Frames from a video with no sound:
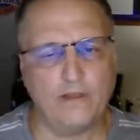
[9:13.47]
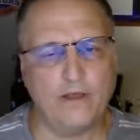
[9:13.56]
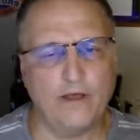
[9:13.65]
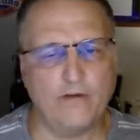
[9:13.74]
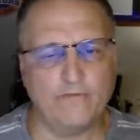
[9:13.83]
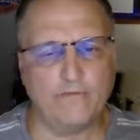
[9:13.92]

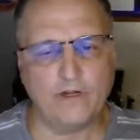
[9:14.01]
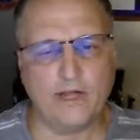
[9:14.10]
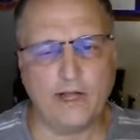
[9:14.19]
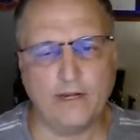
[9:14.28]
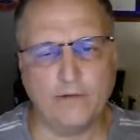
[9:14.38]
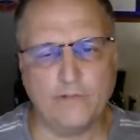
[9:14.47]
of
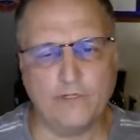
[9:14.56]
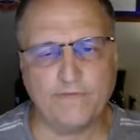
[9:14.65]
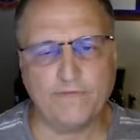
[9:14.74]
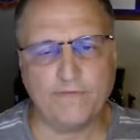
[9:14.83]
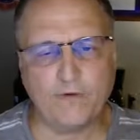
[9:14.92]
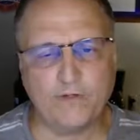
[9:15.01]
columns of
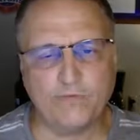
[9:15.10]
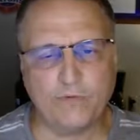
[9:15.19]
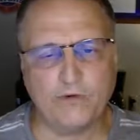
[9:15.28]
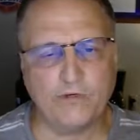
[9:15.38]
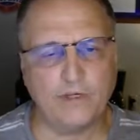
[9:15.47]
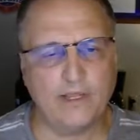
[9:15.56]
the first
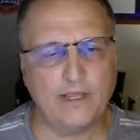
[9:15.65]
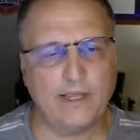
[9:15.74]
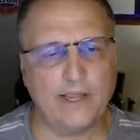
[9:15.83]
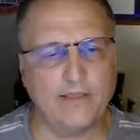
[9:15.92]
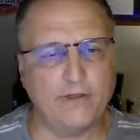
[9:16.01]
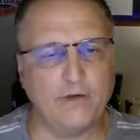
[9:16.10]
one
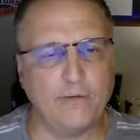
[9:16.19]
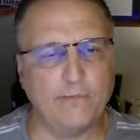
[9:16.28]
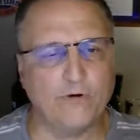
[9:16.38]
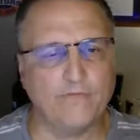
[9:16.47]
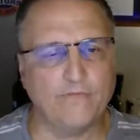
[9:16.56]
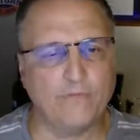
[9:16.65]
and the
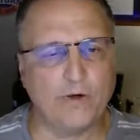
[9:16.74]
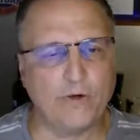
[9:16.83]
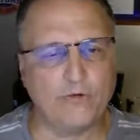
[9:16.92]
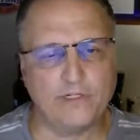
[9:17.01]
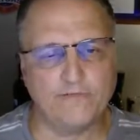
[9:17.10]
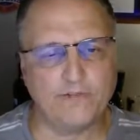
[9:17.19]
number of
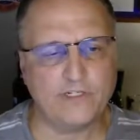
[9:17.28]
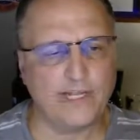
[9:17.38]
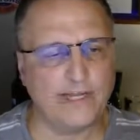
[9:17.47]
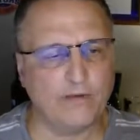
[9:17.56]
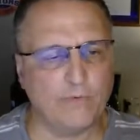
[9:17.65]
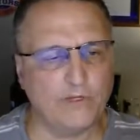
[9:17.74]
rows of the
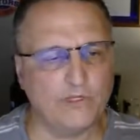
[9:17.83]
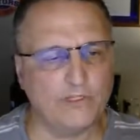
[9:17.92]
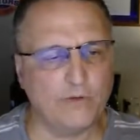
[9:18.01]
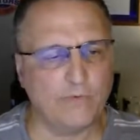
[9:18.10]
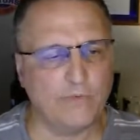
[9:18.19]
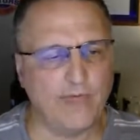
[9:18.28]
second one.
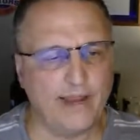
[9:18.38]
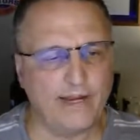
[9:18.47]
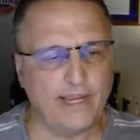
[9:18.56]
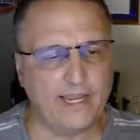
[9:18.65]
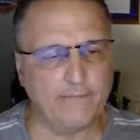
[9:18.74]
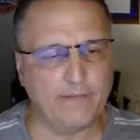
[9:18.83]
So that
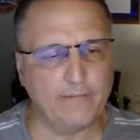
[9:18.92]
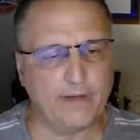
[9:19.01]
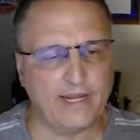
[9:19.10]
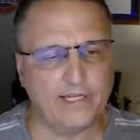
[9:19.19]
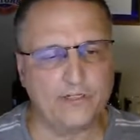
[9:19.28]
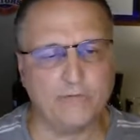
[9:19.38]
can't be
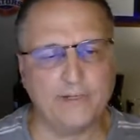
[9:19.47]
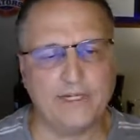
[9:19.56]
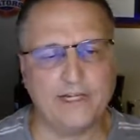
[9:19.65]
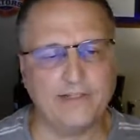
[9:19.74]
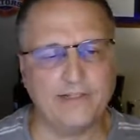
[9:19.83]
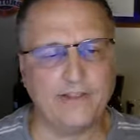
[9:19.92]
my answer
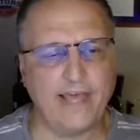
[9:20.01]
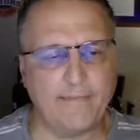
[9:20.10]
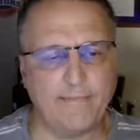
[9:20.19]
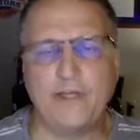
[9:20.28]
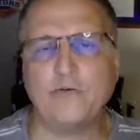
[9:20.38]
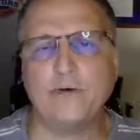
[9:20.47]
because
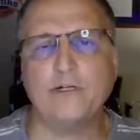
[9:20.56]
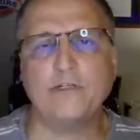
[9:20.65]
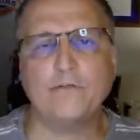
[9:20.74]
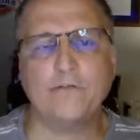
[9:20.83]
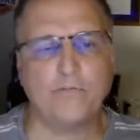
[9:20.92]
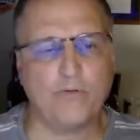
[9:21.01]
that
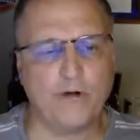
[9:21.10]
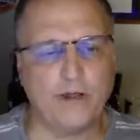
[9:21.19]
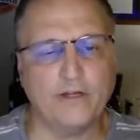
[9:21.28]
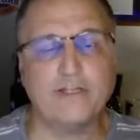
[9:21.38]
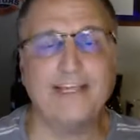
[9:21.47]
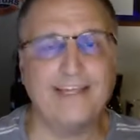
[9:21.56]
matrix
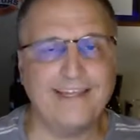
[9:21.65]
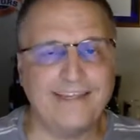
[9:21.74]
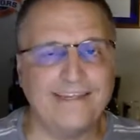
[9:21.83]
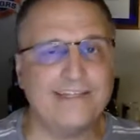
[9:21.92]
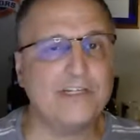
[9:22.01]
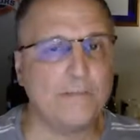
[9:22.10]
product
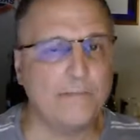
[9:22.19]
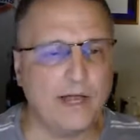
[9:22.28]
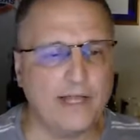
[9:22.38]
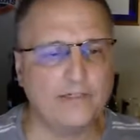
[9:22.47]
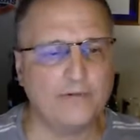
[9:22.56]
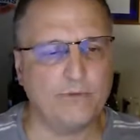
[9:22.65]
is
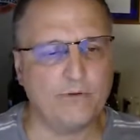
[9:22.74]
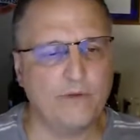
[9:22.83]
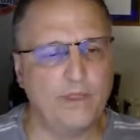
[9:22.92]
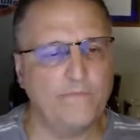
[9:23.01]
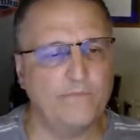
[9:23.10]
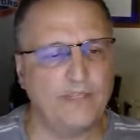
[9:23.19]
possible.
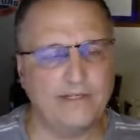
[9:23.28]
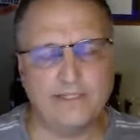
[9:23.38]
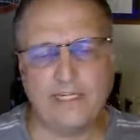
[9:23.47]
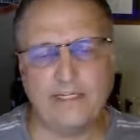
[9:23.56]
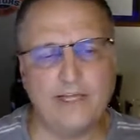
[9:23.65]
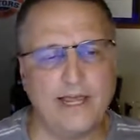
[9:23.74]

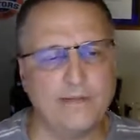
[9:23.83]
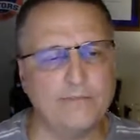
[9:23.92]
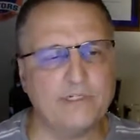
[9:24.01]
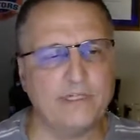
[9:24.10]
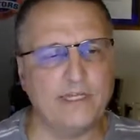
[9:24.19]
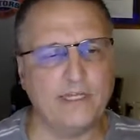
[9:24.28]
D times
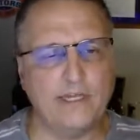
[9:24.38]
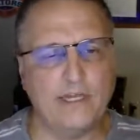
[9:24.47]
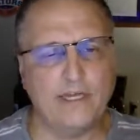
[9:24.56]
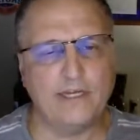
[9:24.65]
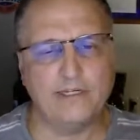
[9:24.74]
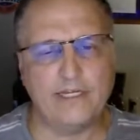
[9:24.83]
C.
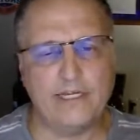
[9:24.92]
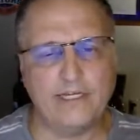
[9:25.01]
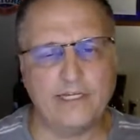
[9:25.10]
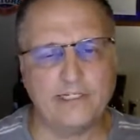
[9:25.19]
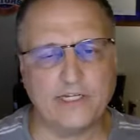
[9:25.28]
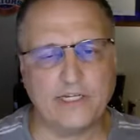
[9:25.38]
D is